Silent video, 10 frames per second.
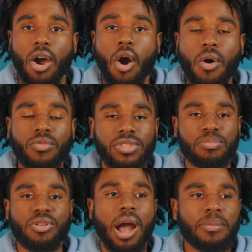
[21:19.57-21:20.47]
All the
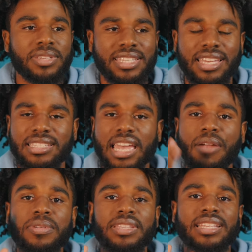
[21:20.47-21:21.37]
promises,
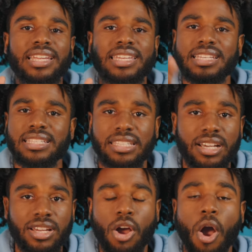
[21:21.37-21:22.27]
everything that he has
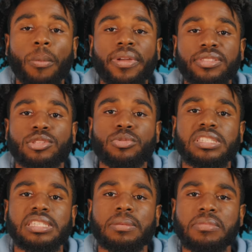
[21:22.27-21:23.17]
done, all we have to do
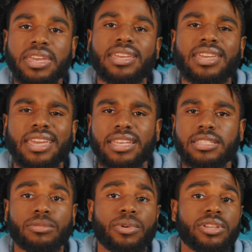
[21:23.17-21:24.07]
is submit and
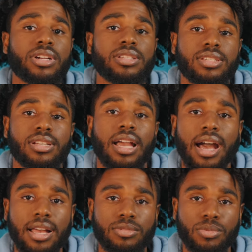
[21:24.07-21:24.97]
surrender unto
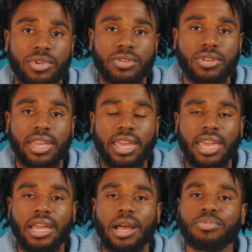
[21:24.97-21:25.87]
God's will.
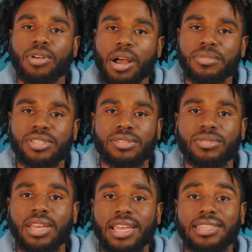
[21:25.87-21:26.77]
And I promise
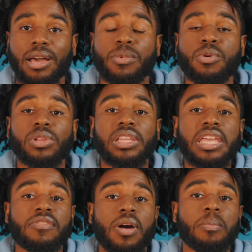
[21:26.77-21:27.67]
you that we will
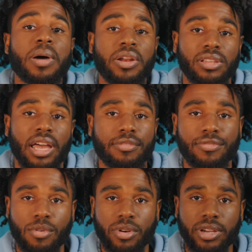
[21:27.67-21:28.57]
live a better life
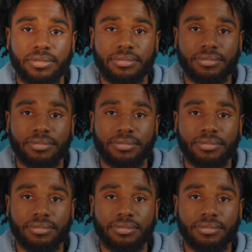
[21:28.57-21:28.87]
for it.